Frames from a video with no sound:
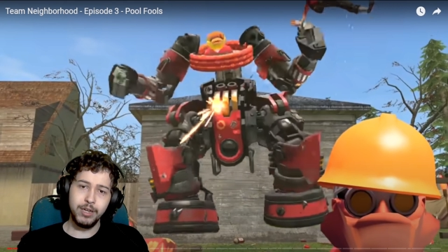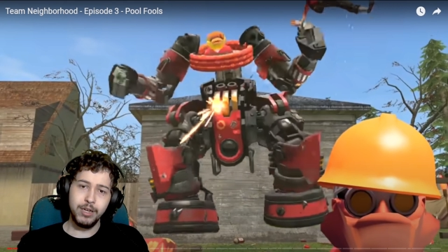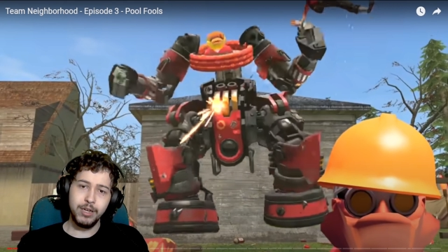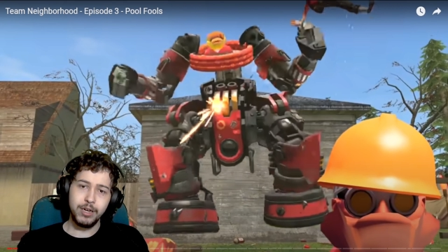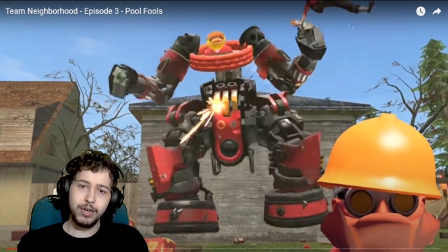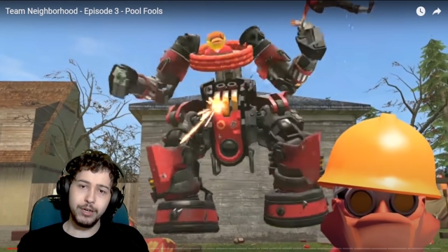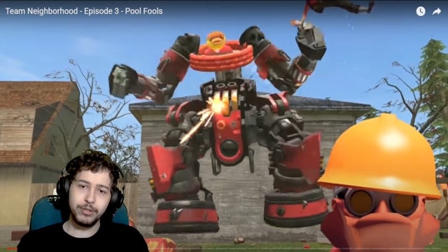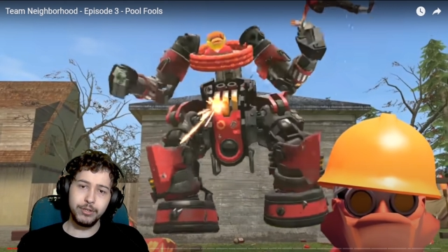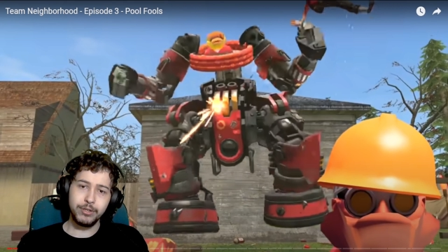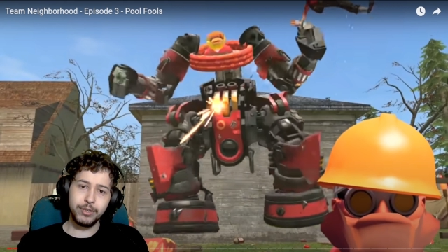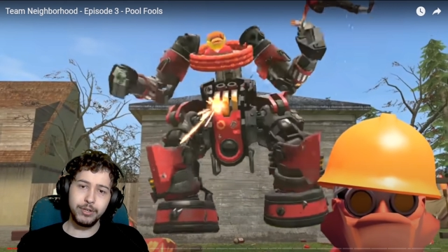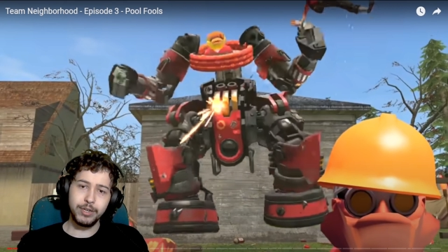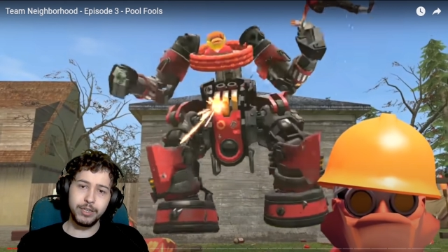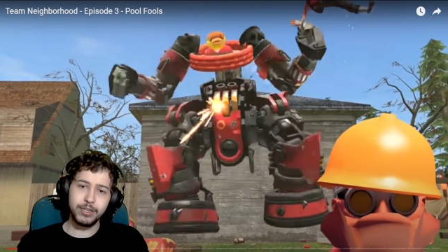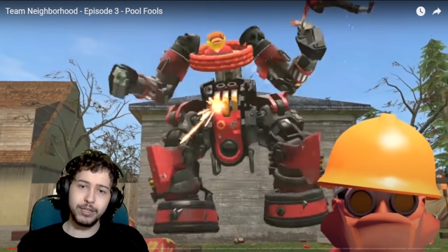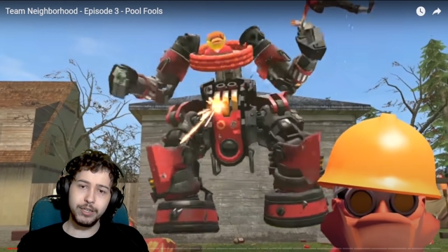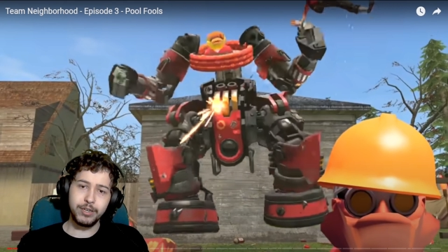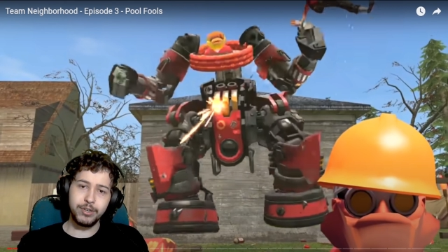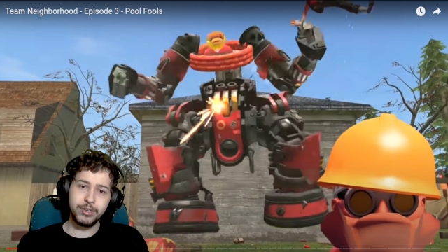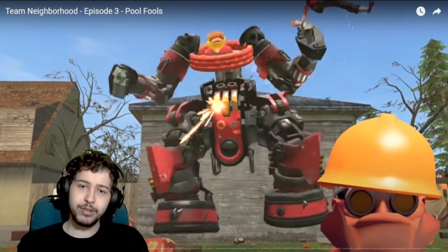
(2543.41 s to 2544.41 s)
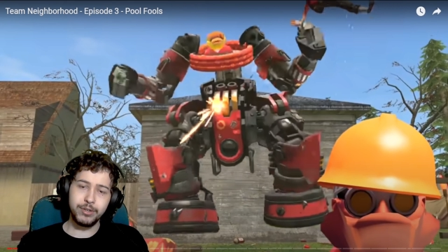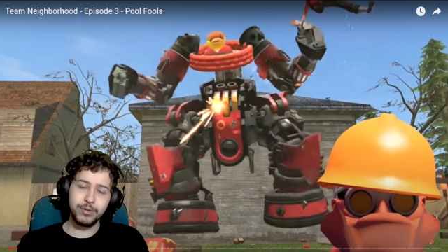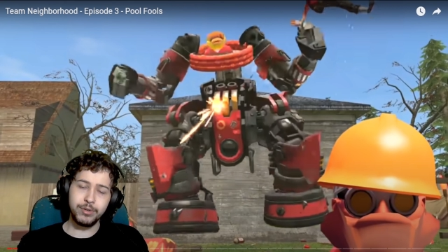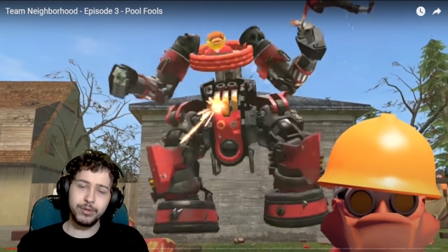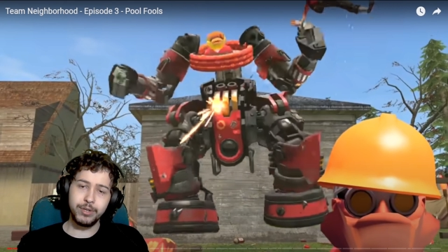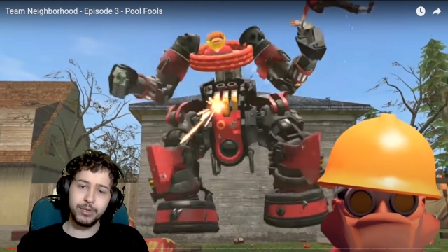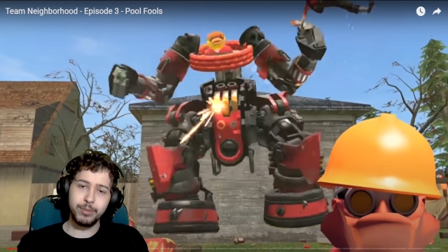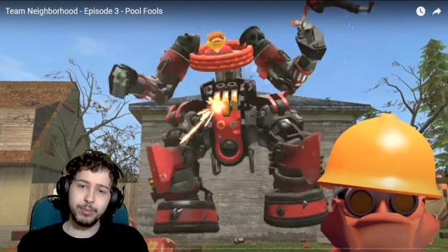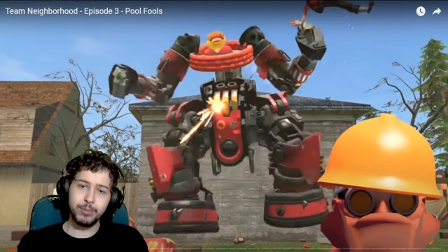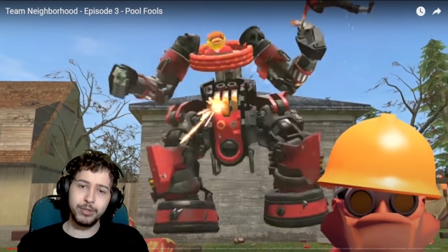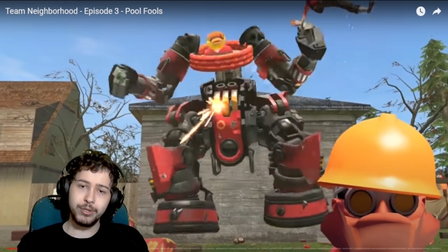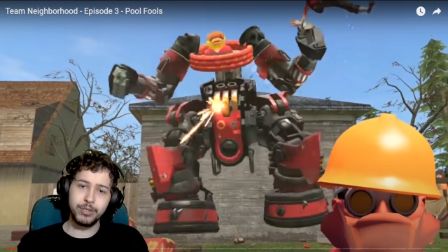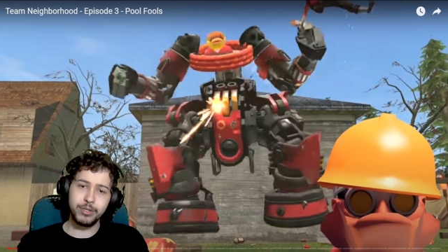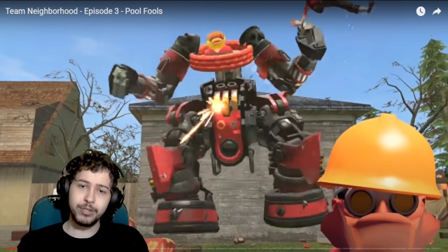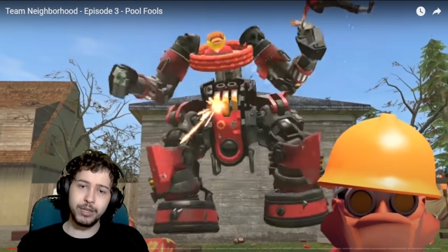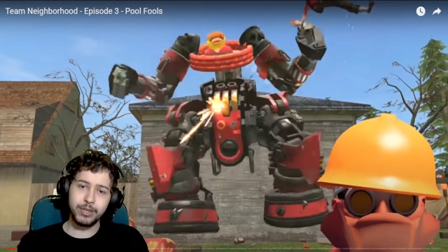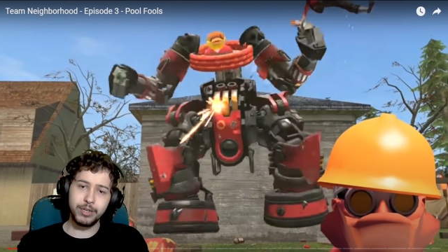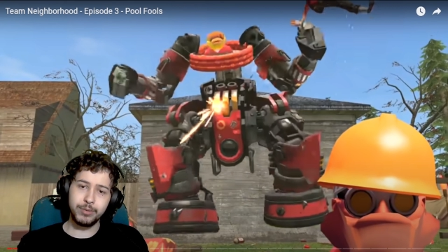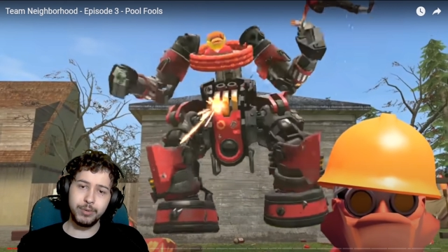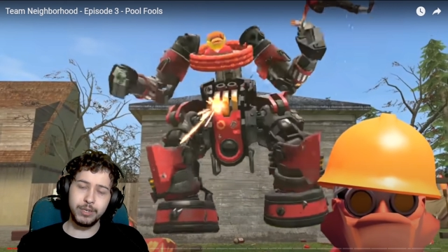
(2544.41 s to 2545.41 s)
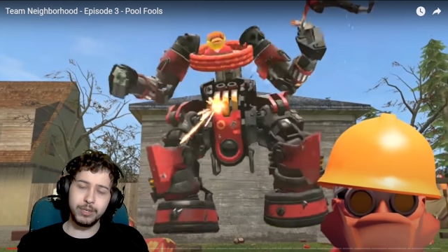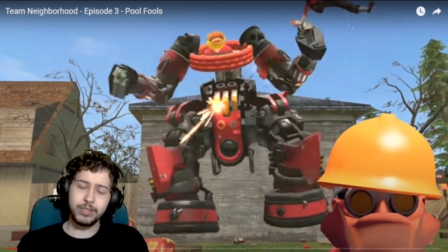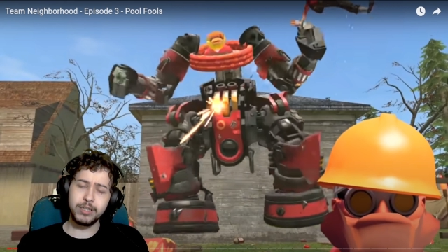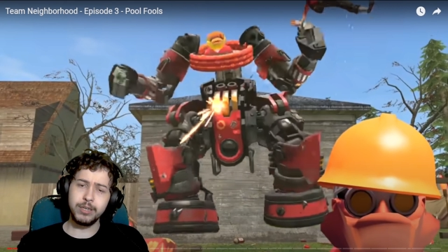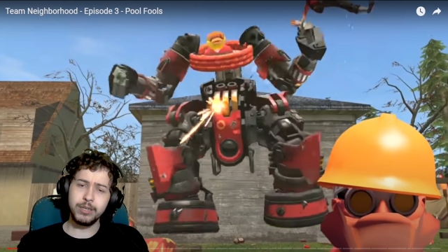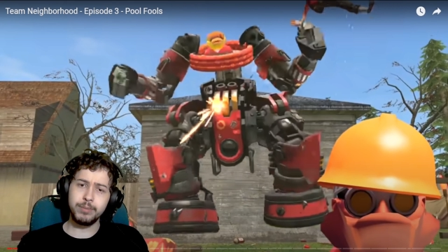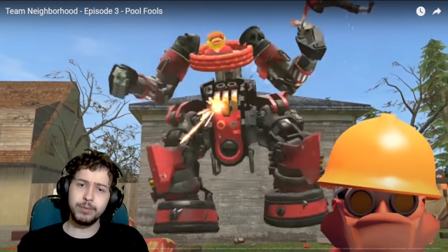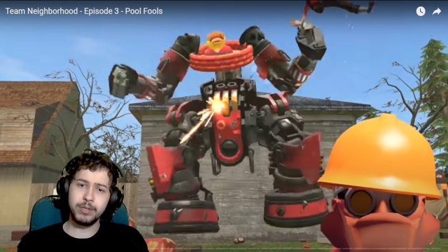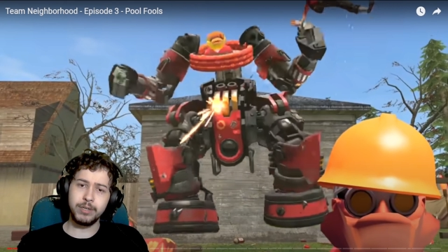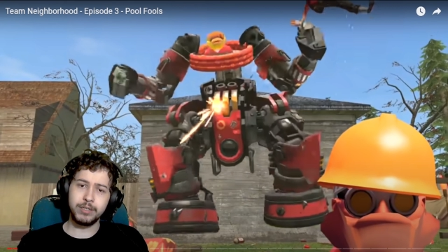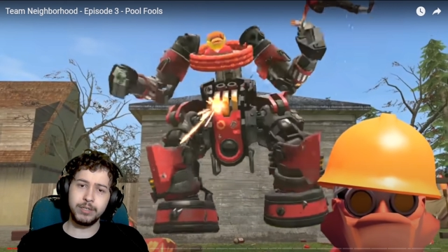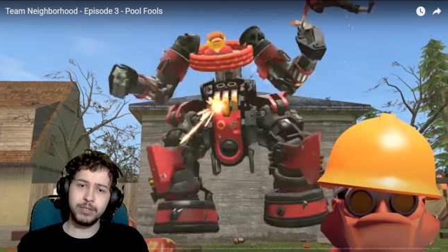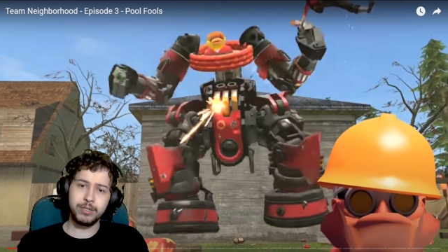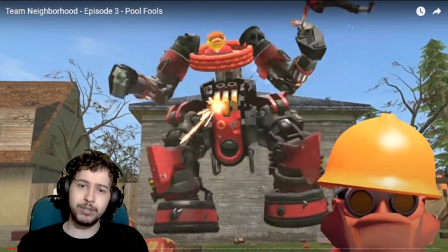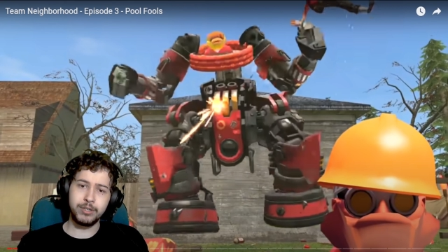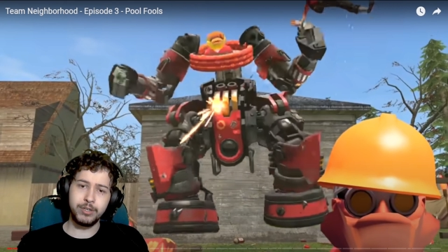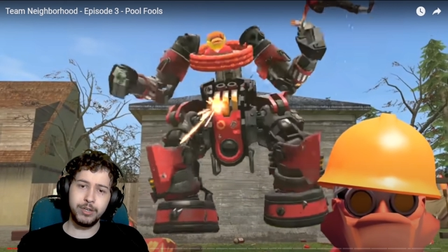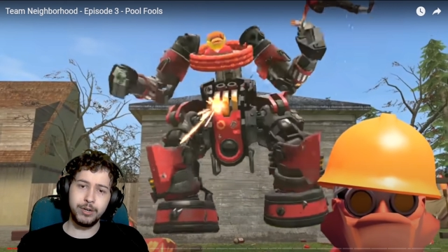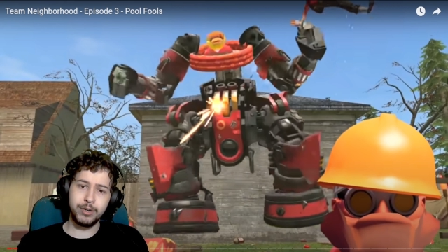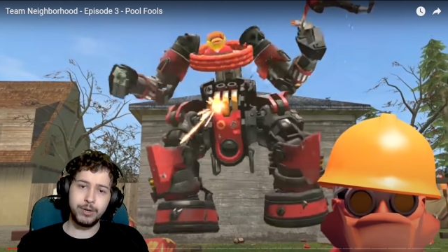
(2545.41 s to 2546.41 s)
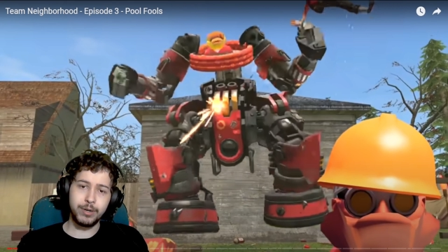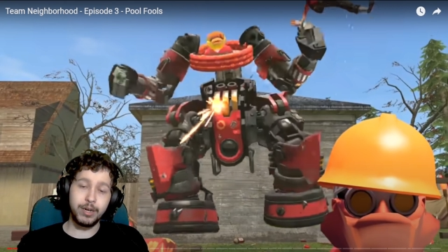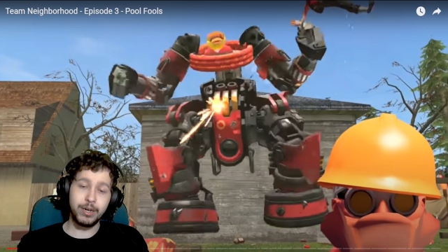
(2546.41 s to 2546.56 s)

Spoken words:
Also, nice addition to the bonus duck dressed up as Engineer.